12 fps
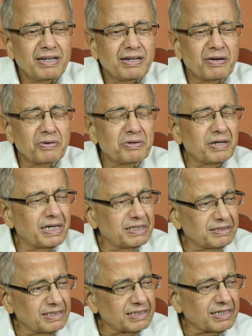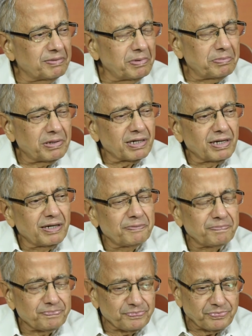I just remember a
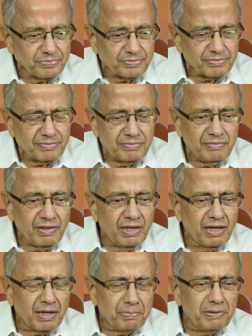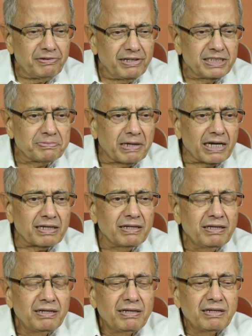couple of days back,
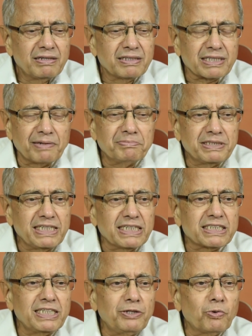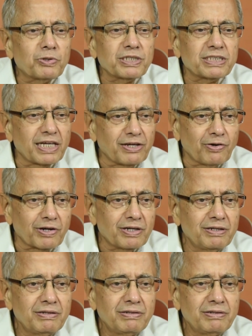some GST notice I got.